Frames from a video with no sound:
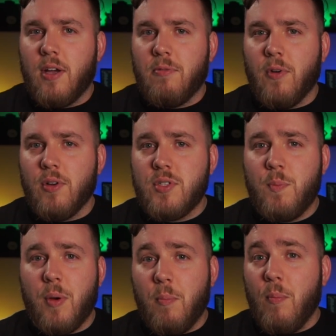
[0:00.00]
at first,
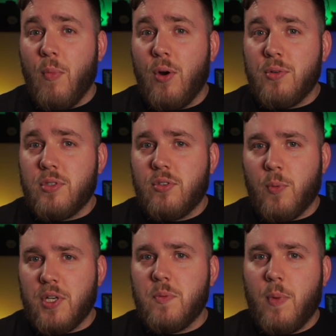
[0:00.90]
but most
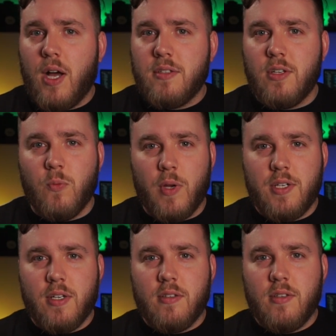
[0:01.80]
Twitch bots and
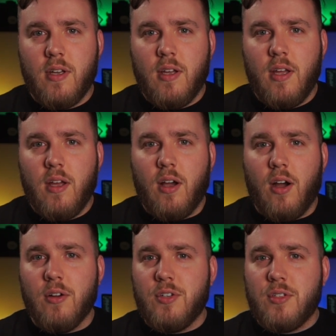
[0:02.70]
widgets
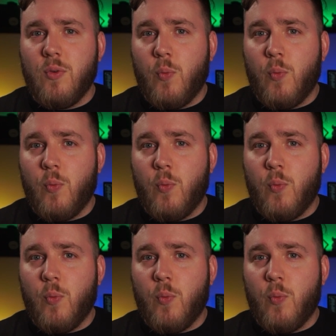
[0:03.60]
are just